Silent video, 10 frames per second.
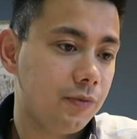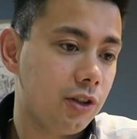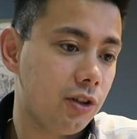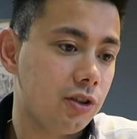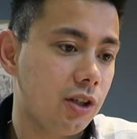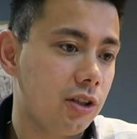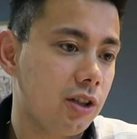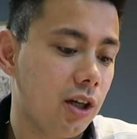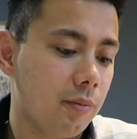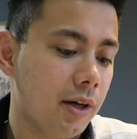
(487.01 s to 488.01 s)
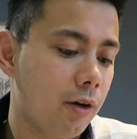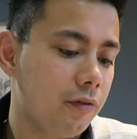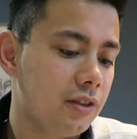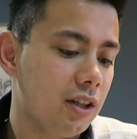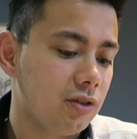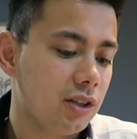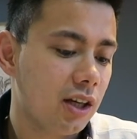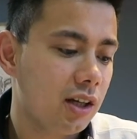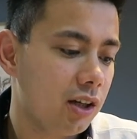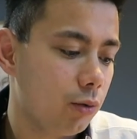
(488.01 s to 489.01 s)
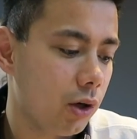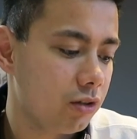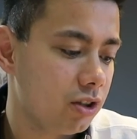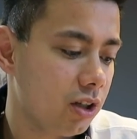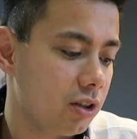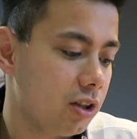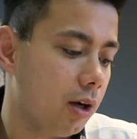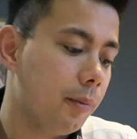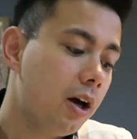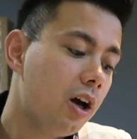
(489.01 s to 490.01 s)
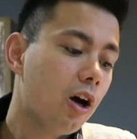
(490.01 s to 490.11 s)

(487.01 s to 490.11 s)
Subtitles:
So starting up now, obviously it'll take a little while to start up.